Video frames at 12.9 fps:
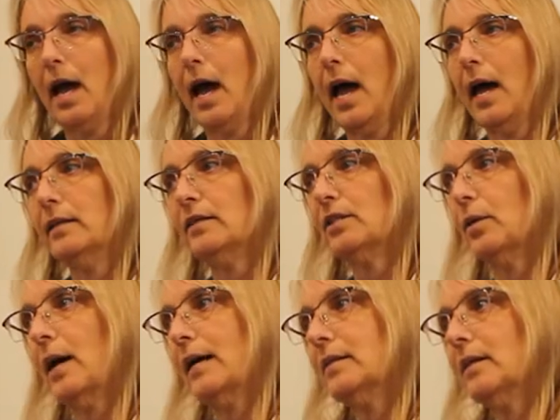And so
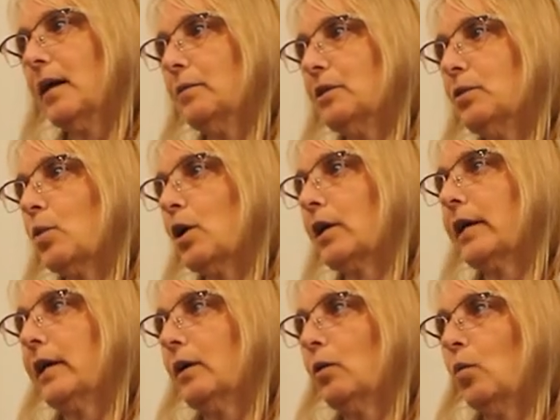as I was
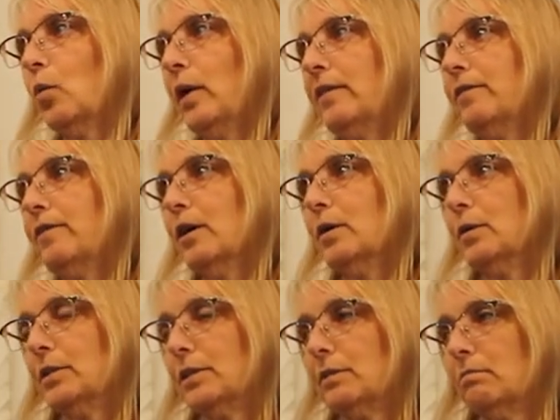working with
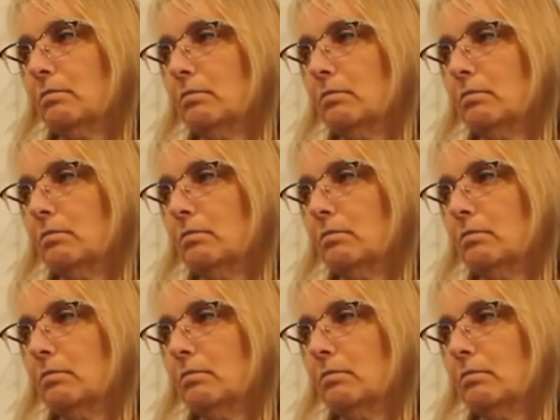those